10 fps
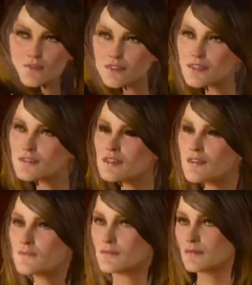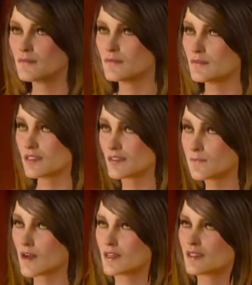You must answer them. It's
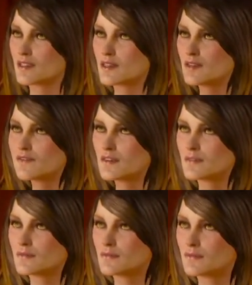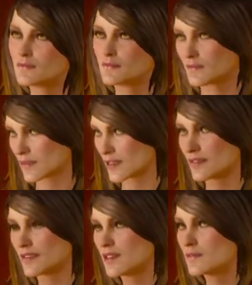important you're truthful.
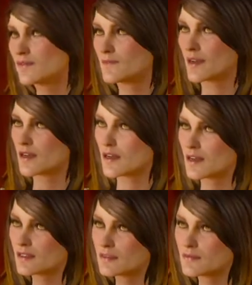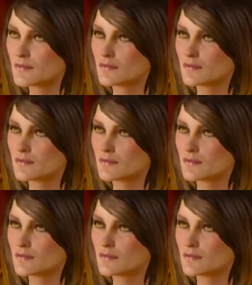Answer from your heart.